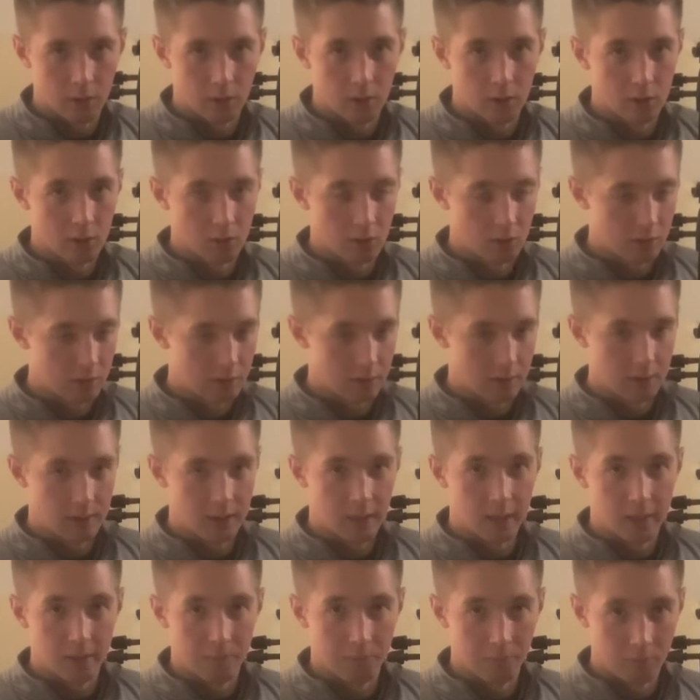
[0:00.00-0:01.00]
Say I
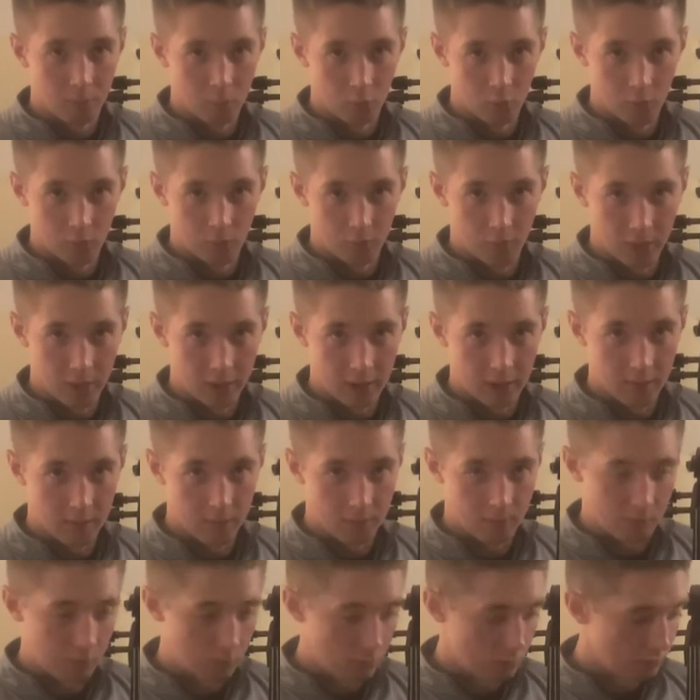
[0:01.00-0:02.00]
moved my
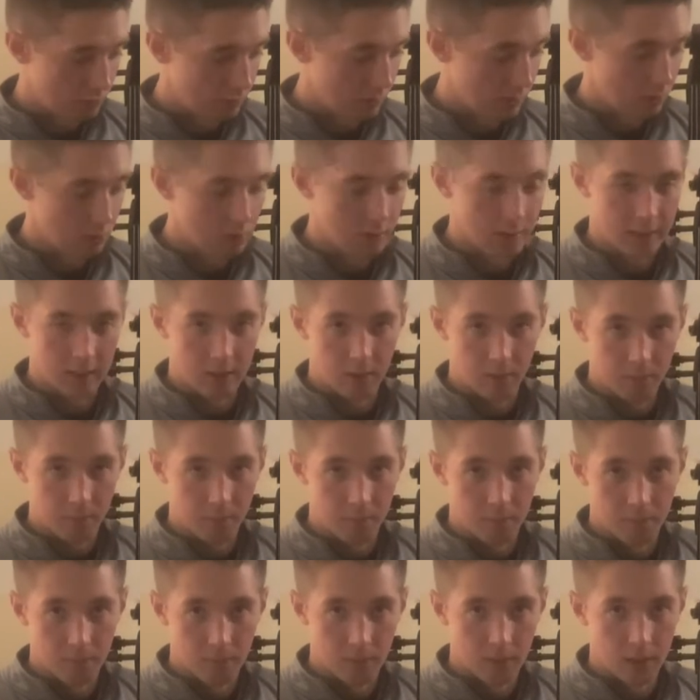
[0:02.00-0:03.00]
first finger down,
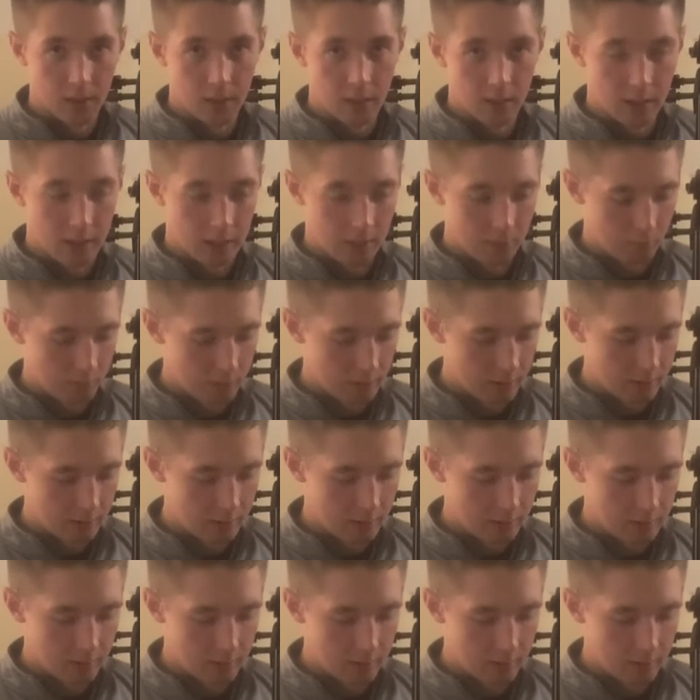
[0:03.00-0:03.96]
and we did that.